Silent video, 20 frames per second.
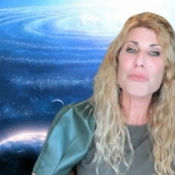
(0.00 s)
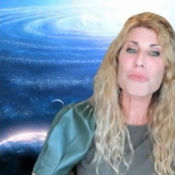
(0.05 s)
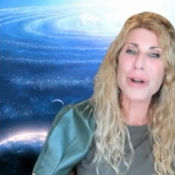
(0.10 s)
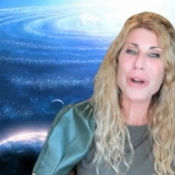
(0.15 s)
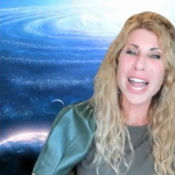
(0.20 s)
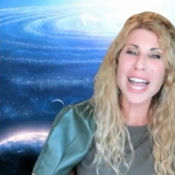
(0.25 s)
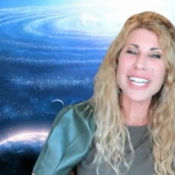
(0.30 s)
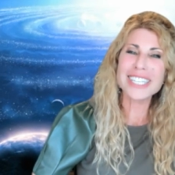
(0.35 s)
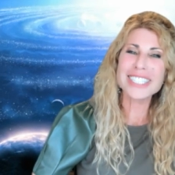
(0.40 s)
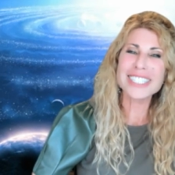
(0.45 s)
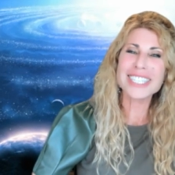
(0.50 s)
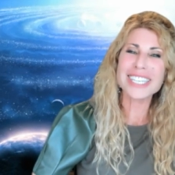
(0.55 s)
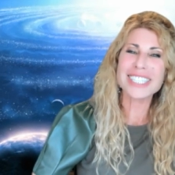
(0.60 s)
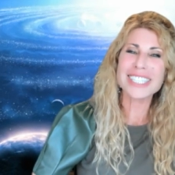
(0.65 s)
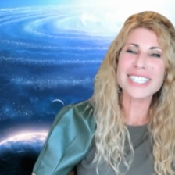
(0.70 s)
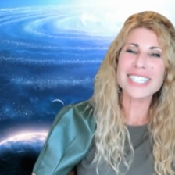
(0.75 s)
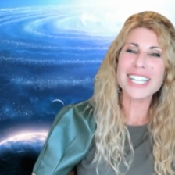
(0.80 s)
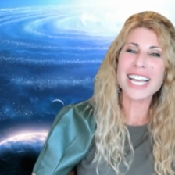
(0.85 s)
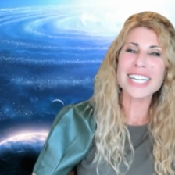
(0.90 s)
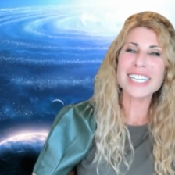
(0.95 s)
Brad's
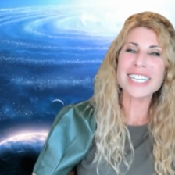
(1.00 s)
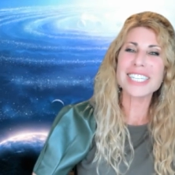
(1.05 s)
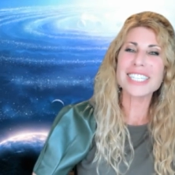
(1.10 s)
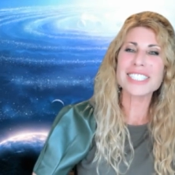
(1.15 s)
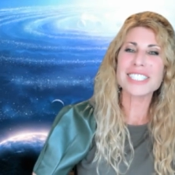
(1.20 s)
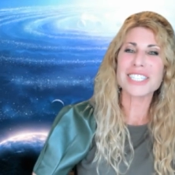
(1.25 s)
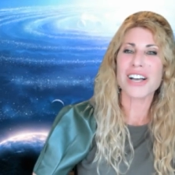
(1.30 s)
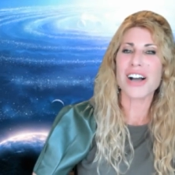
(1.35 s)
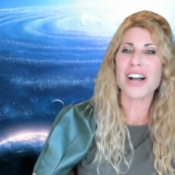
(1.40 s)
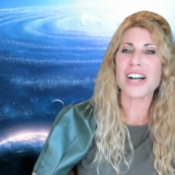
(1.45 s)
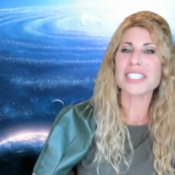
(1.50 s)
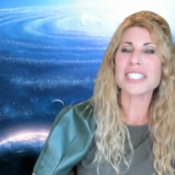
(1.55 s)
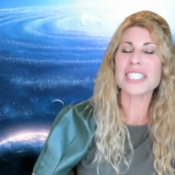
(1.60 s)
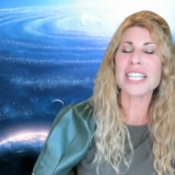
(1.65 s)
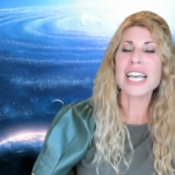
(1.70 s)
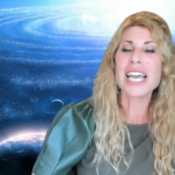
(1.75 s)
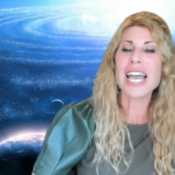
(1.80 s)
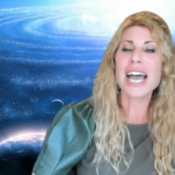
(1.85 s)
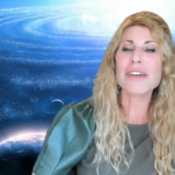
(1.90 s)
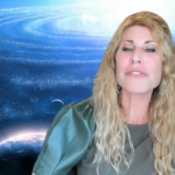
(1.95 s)
enlightening talks
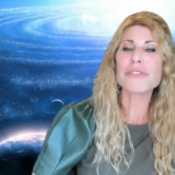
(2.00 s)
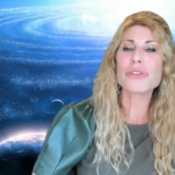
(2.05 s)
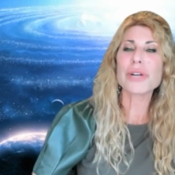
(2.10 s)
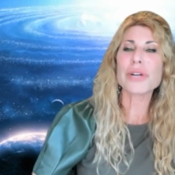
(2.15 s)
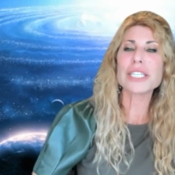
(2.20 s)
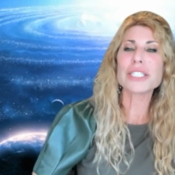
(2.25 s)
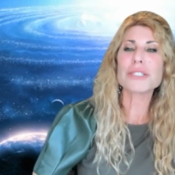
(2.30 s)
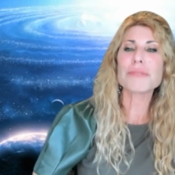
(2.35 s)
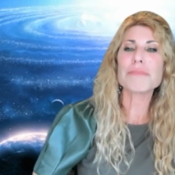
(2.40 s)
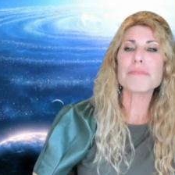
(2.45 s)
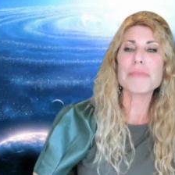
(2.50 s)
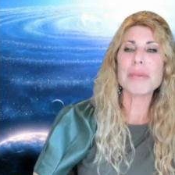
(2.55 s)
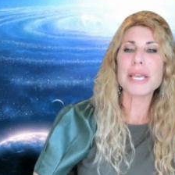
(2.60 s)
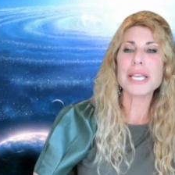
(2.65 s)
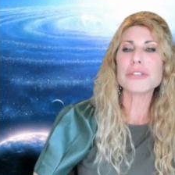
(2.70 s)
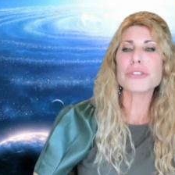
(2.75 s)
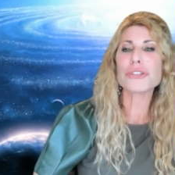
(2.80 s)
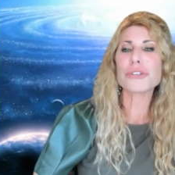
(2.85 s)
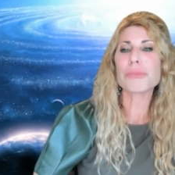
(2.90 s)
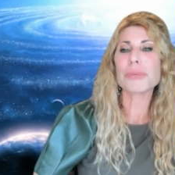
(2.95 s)
have graced
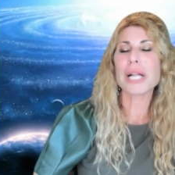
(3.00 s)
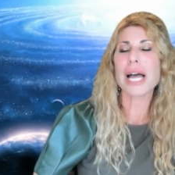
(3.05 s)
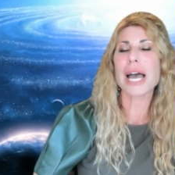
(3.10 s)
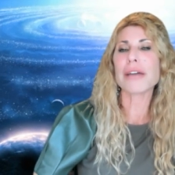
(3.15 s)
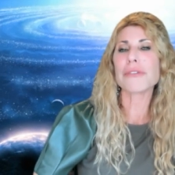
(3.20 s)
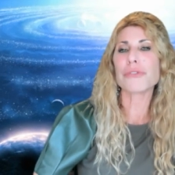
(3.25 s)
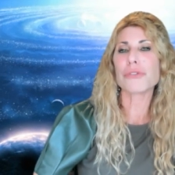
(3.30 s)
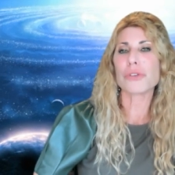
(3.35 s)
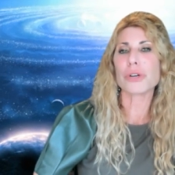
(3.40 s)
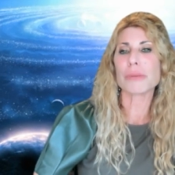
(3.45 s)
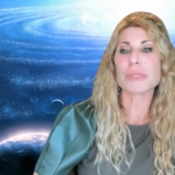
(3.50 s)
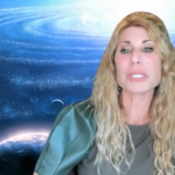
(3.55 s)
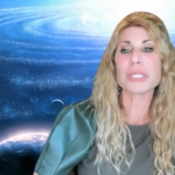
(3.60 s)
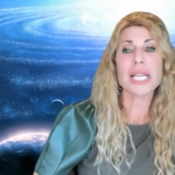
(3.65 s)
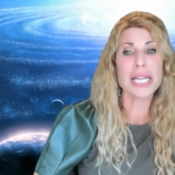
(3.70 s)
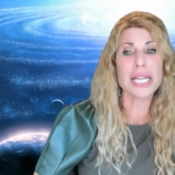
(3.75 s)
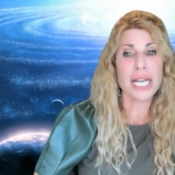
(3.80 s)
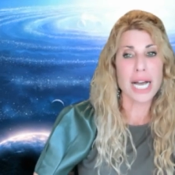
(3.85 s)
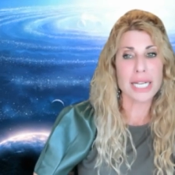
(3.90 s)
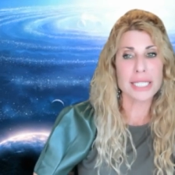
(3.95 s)
major platforms
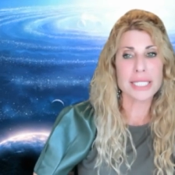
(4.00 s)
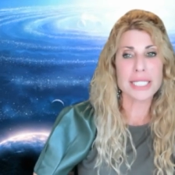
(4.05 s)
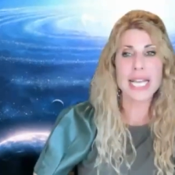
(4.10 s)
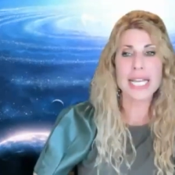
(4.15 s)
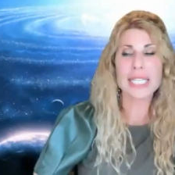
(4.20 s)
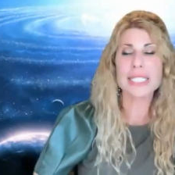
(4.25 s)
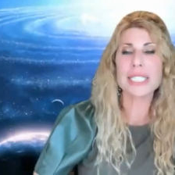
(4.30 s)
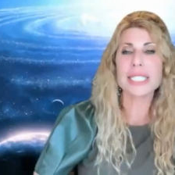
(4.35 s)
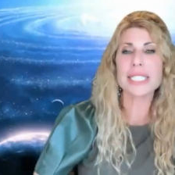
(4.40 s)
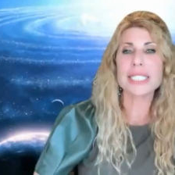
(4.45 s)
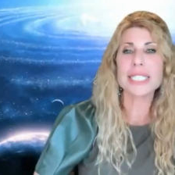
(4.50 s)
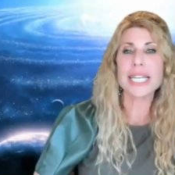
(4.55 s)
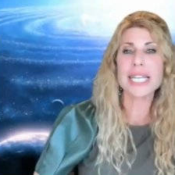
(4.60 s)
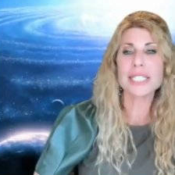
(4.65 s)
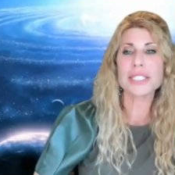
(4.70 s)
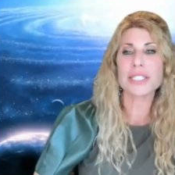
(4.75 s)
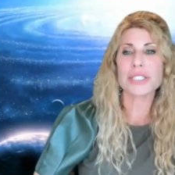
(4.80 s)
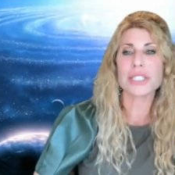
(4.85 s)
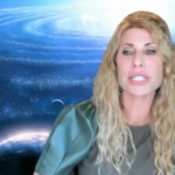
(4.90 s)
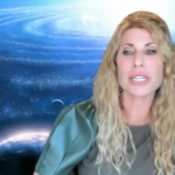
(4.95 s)
like Contact in the
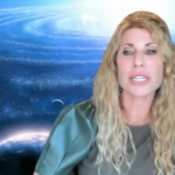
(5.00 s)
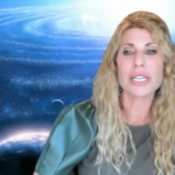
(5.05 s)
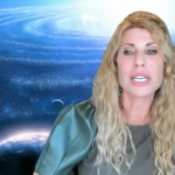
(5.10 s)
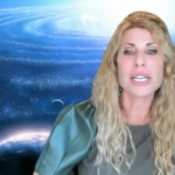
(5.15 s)
Desert,